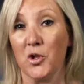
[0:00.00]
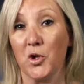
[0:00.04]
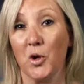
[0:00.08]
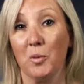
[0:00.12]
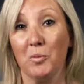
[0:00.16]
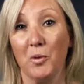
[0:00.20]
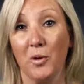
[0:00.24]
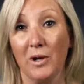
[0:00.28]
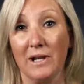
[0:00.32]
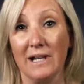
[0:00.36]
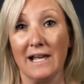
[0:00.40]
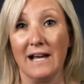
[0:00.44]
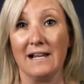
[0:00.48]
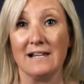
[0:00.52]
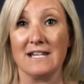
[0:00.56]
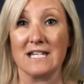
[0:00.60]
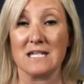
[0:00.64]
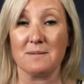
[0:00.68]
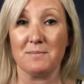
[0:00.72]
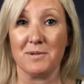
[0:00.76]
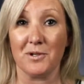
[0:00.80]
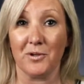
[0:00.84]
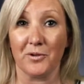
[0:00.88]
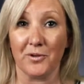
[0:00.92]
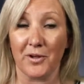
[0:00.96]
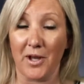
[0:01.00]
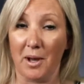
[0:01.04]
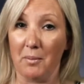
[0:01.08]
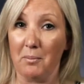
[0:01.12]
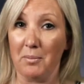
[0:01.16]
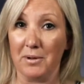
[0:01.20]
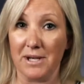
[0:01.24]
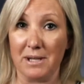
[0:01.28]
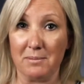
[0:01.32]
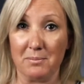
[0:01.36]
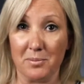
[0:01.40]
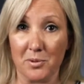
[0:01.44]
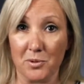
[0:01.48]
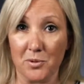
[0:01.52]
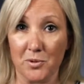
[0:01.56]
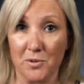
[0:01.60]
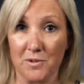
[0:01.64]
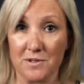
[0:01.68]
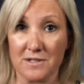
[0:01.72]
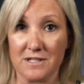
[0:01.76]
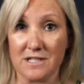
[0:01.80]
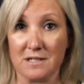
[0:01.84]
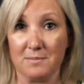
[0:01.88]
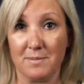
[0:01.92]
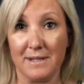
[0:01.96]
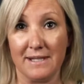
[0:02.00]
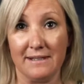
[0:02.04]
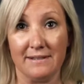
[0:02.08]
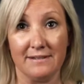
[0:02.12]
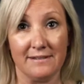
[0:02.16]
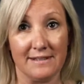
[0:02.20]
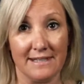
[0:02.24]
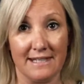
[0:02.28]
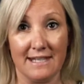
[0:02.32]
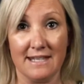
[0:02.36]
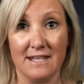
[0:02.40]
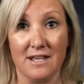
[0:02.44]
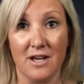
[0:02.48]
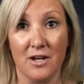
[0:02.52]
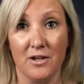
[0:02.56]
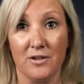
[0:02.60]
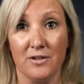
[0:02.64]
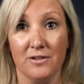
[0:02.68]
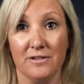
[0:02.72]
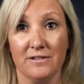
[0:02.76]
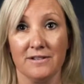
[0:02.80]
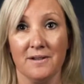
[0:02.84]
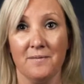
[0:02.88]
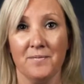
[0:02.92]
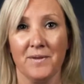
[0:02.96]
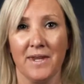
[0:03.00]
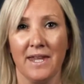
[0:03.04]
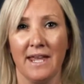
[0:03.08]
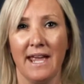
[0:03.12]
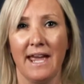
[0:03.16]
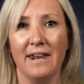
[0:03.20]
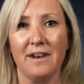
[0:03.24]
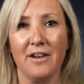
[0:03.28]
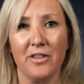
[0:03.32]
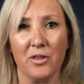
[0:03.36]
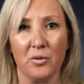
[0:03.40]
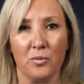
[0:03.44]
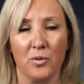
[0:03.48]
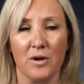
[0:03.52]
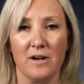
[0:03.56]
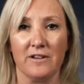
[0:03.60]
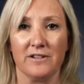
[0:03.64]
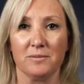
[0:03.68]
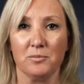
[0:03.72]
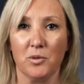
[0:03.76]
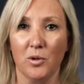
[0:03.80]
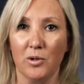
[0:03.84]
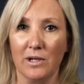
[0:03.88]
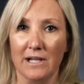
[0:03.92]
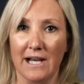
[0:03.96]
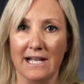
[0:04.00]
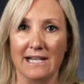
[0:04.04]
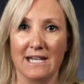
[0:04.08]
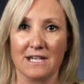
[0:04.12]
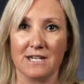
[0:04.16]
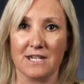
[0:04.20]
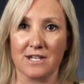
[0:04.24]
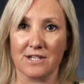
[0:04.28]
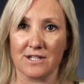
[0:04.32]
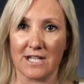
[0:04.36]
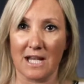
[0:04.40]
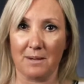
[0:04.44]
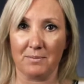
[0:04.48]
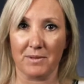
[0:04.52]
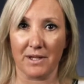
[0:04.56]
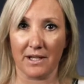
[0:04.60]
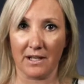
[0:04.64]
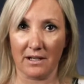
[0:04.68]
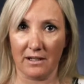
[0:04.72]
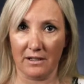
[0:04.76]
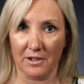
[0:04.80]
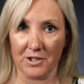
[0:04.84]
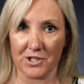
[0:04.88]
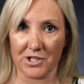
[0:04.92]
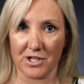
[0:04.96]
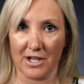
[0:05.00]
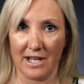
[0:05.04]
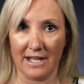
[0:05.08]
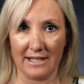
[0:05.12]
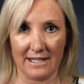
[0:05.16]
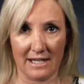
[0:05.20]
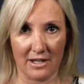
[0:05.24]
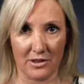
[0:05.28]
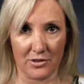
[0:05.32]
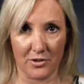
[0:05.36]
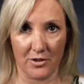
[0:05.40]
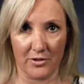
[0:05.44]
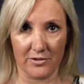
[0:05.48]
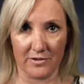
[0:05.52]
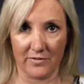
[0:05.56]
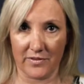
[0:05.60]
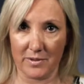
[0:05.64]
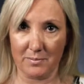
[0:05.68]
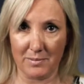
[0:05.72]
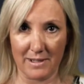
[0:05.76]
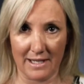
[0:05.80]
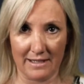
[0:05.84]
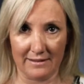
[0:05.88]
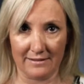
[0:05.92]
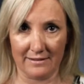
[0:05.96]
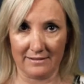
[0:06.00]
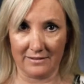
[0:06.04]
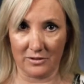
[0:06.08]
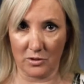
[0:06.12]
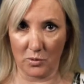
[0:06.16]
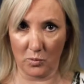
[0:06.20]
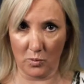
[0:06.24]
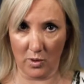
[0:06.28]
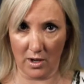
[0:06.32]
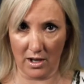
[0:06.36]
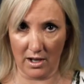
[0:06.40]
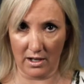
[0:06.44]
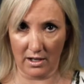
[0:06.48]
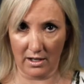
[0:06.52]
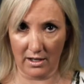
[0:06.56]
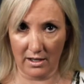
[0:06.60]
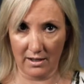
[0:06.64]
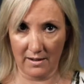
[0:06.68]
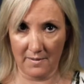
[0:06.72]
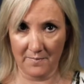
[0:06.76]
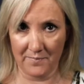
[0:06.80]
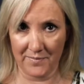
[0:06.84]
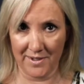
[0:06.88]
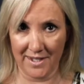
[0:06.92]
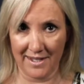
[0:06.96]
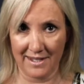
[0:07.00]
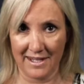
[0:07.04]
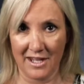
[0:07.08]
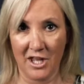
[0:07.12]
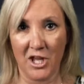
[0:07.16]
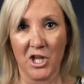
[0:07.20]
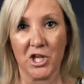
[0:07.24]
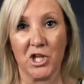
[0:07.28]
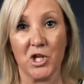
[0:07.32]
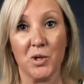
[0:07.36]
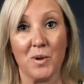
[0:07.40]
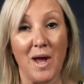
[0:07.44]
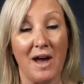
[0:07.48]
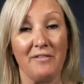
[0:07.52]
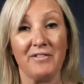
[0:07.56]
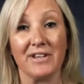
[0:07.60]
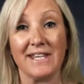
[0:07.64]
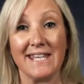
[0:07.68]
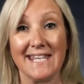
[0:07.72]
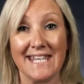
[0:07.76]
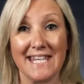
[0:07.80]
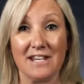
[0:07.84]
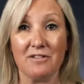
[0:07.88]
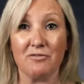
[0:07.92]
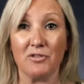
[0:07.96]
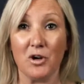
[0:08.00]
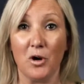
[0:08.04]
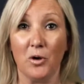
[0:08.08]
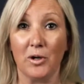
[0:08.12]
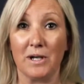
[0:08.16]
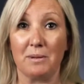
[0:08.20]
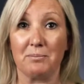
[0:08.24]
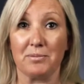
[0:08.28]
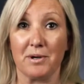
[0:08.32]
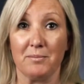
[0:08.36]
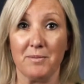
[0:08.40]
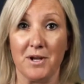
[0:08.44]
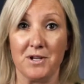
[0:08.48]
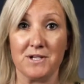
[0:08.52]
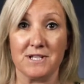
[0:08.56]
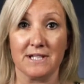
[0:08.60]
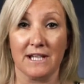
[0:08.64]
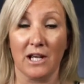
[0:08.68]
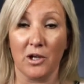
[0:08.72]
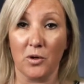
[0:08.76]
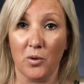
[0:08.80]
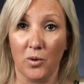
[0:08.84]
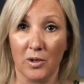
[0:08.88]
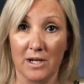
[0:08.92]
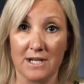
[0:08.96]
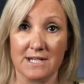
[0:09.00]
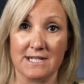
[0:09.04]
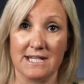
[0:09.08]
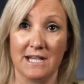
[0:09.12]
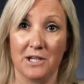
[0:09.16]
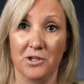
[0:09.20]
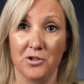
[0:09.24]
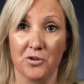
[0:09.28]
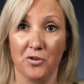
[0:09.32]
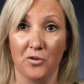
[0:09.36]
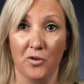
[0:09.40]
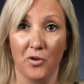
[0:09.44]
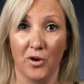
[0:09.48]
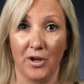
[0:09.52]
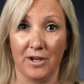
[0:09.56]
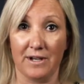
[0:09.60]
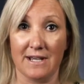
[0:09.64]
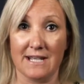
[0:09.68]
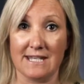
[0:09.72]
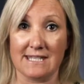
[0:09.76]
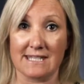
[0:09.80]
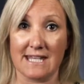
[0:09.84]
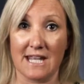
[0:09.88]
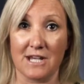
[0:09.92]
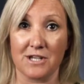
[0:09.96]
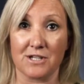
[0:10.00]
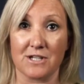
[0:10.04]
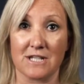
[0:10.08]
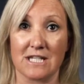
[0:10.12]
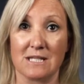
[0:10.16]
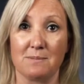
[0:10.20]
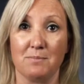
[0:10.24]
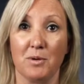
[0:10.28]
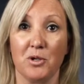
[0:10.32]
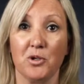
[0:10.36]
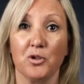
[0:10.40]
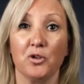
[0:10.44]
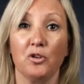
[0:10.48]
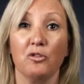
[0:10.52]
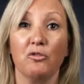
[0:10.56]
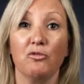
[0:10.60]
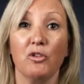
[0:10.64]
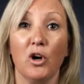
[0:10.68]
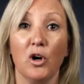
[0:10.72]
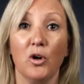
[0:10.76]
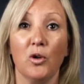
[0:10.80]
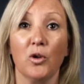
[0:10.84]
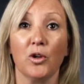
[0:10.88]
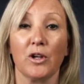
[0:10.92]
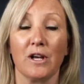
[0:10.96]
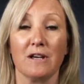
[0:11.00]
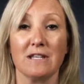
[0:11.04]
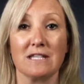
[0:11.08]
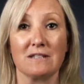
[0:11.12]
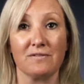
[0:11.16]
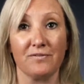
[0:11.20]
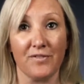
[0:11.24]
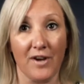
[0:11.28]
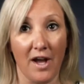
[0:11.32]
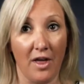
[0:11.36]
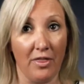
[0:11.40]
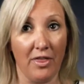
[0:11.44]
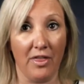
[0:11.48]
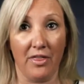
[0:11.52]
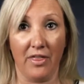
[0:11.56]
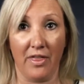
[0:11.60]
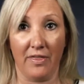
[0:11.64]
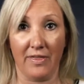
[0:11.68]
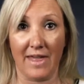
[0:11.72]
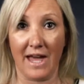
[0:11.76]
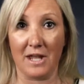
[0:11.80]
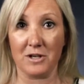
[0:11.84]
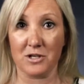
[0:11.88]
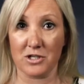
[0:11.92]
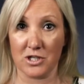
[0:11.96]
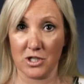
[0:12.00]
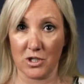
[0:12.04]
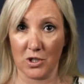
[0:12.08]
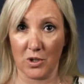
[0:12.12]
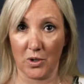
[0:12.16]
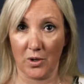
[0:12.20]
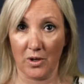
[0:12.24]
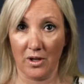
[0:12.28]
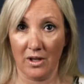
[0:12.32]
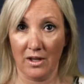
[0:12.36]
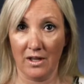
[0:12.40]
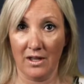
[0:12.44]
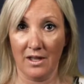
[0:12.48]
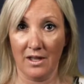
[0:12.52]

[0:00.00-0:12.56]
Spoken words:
You're more likely to be on company boards, to be CEOs. In other words, more likely to shape the culture and ethos of the places you work. You have a key role in promoting equality in your organisations, but your role goes further than that too.